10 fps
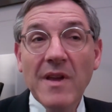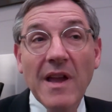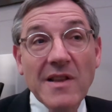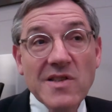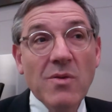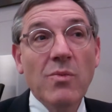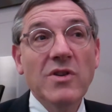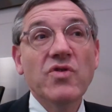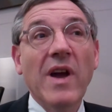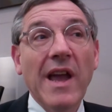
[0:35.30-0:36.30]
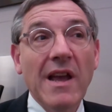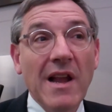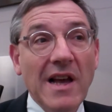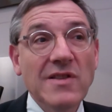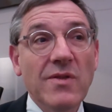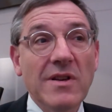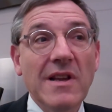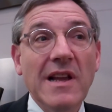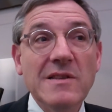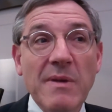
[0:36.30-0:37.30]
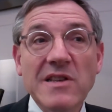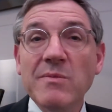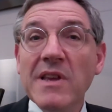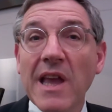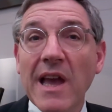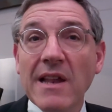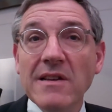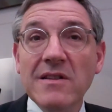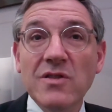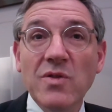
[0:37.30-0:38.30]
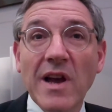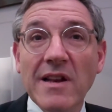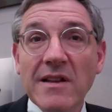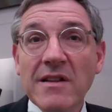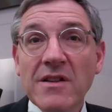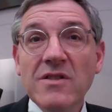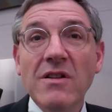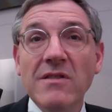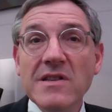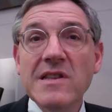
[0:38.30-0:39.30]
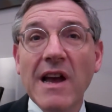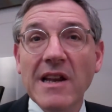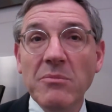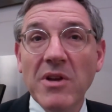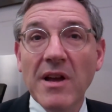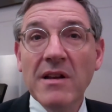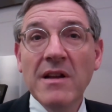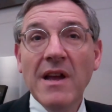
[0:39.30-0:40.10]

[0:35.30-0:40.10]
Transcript: And so we're trying at Oxford as best we can to try to turn this tide a bit